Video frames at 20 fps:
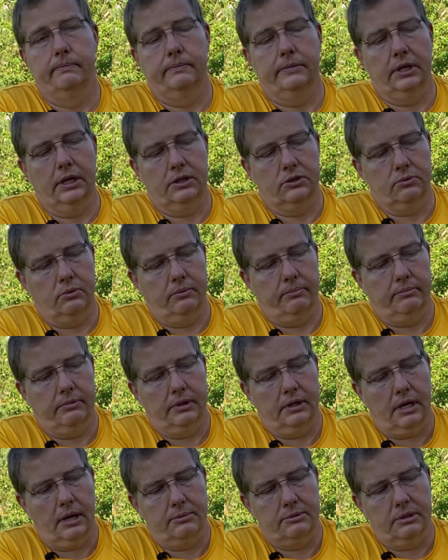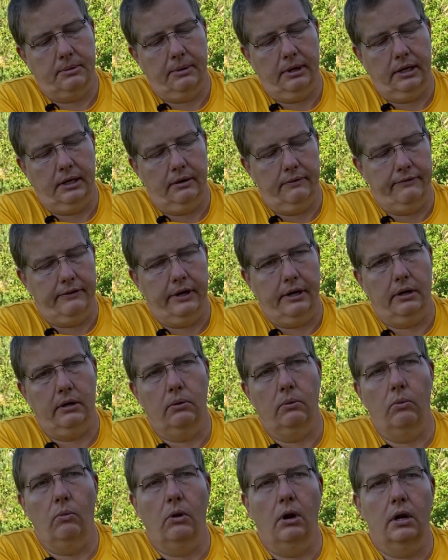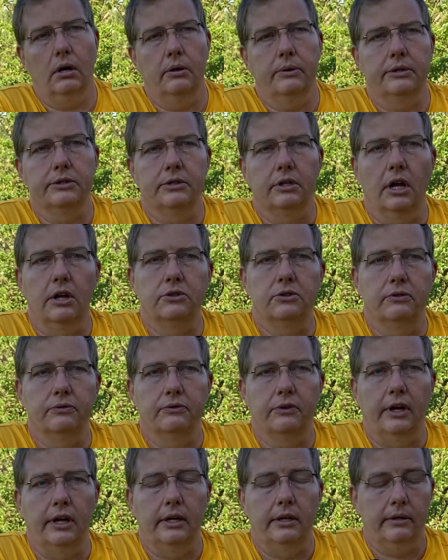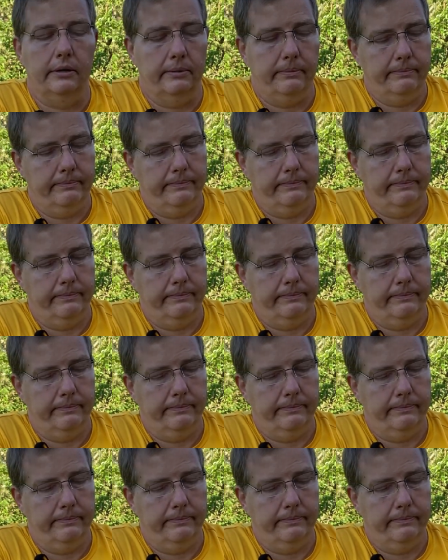because when it comes to making a fire, water is not your friend.